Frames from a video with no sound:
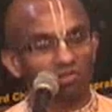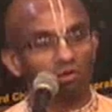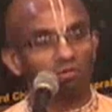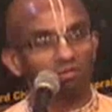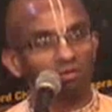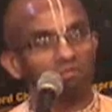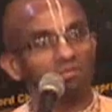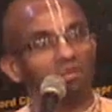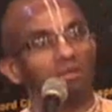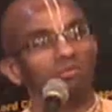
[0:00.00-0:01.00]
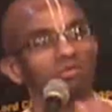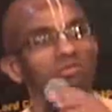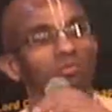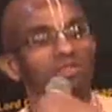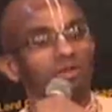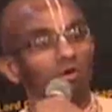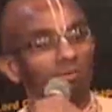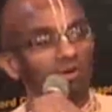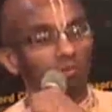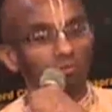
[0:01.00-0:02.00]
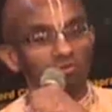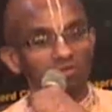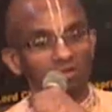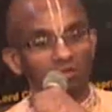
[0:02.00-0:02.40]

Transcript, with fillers: go- uh, the Soviet government opposing.